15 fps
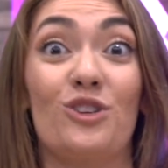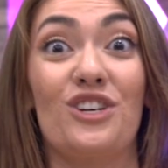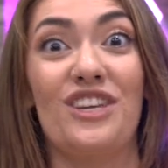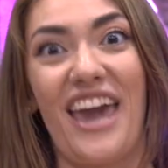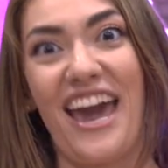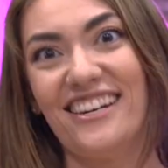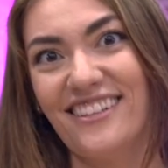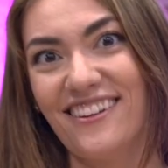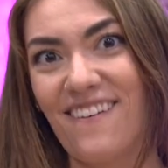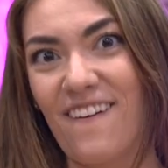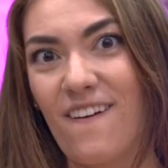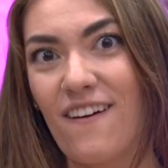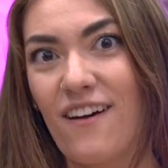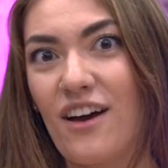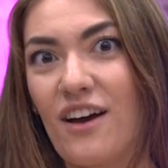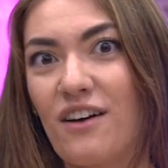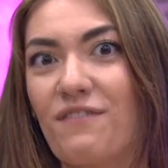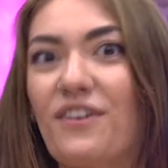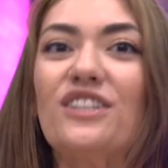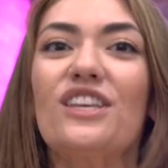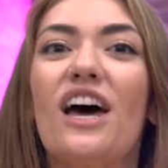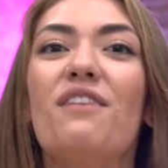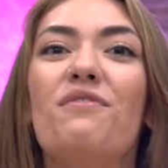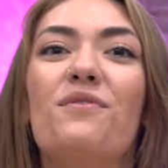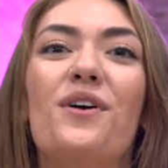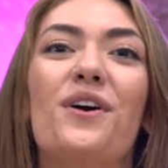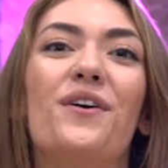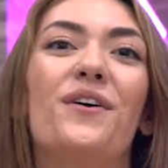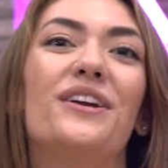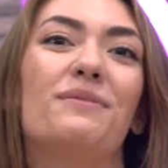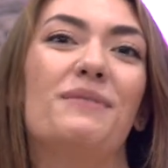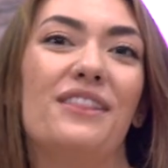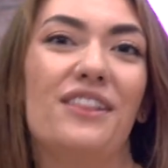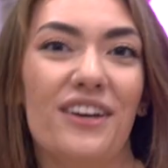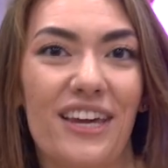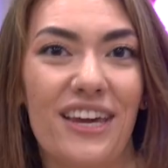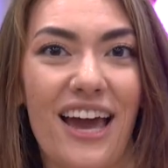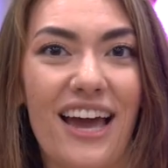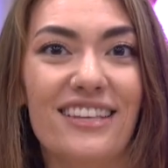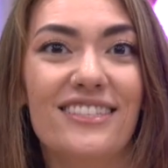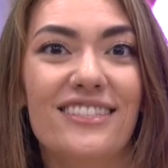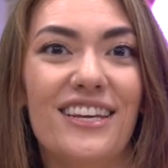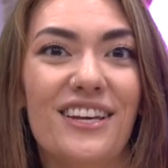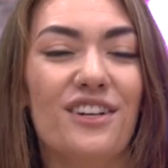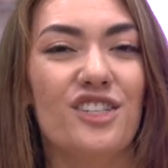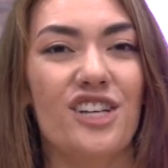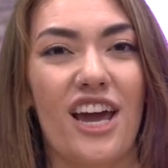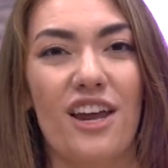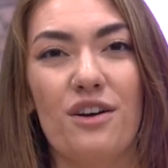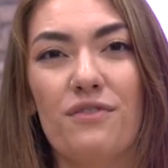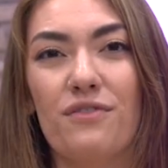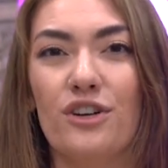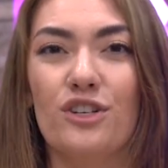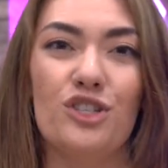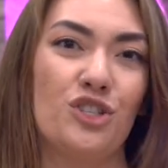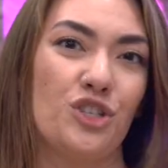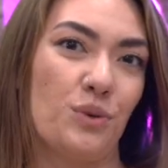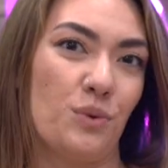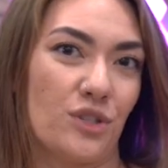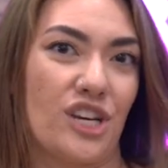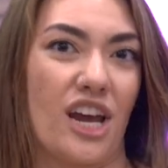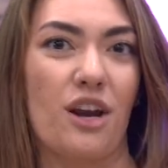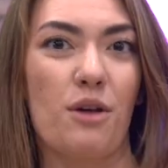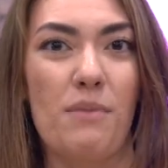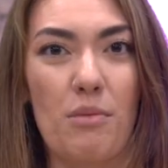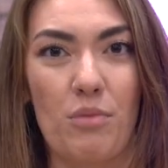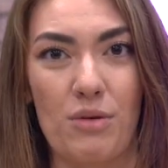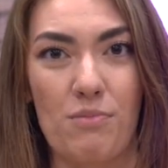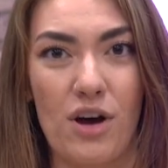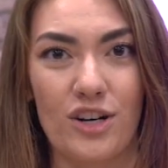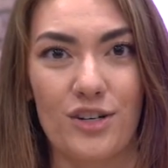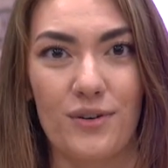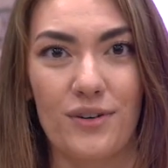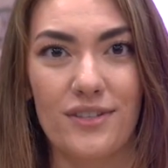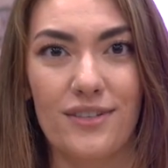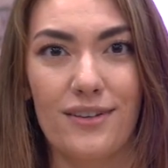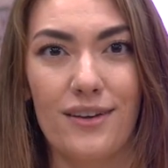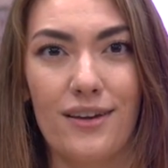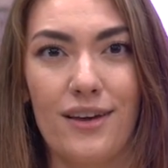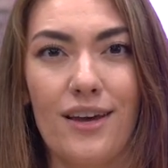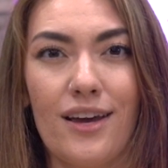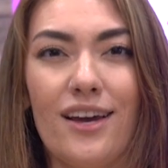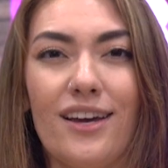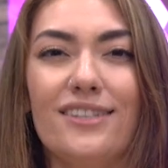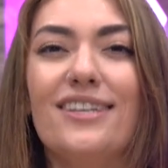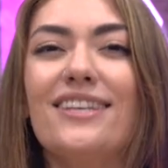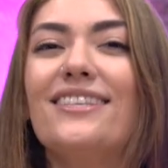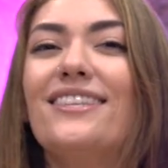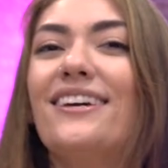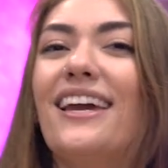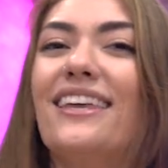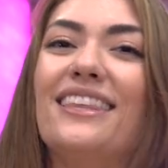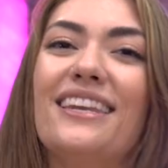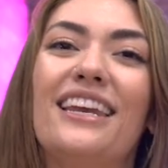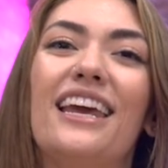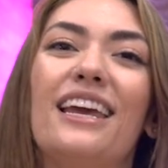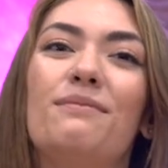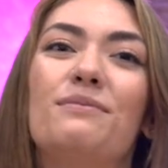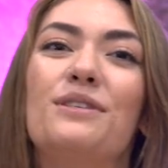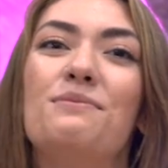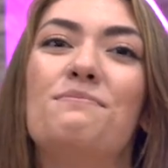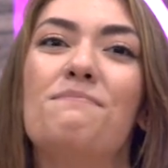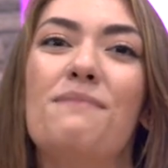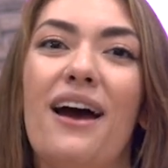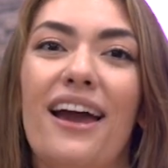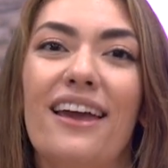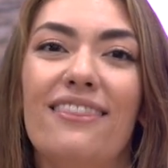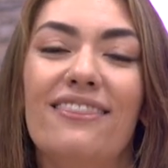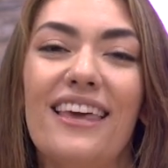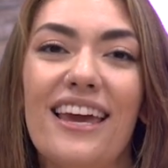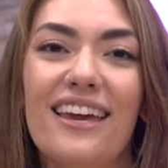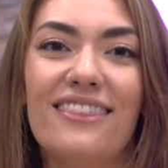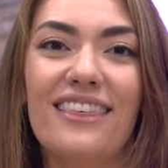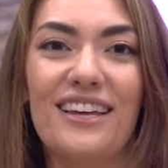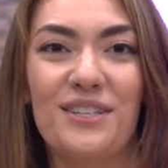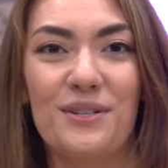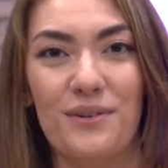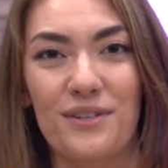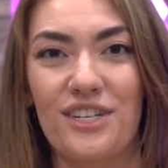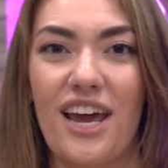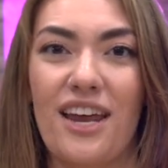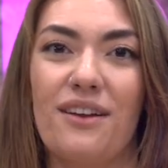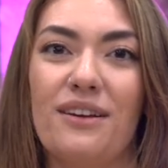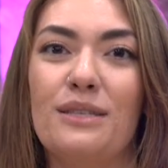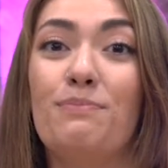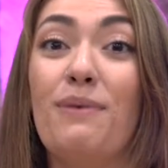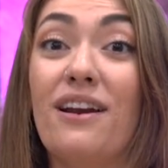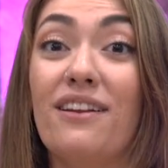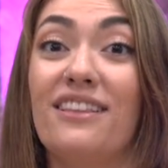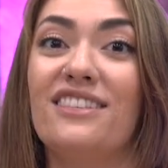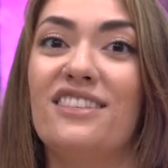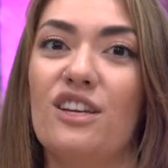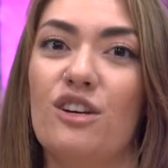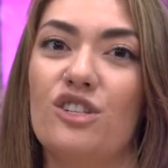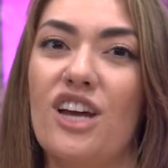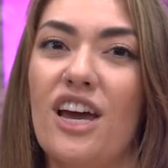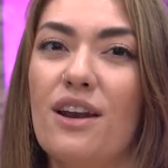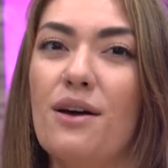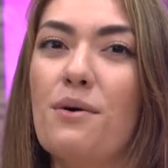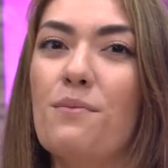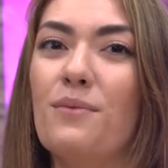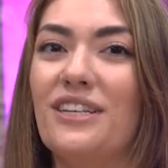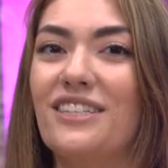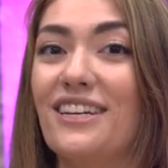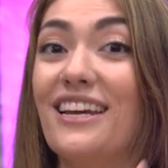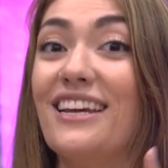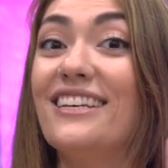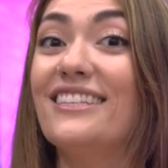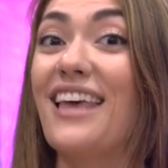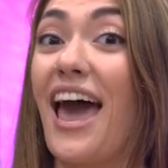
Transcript: should get. First off, we're going to be looking at single channel versus dual channel memory modules. Just looking at the names, you might think that dual channel is better than single channel, which is